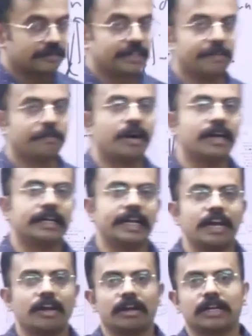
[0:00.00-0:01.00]
See, World
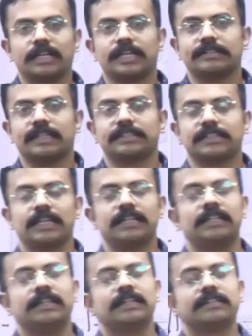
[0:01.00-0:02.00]
Trade Organization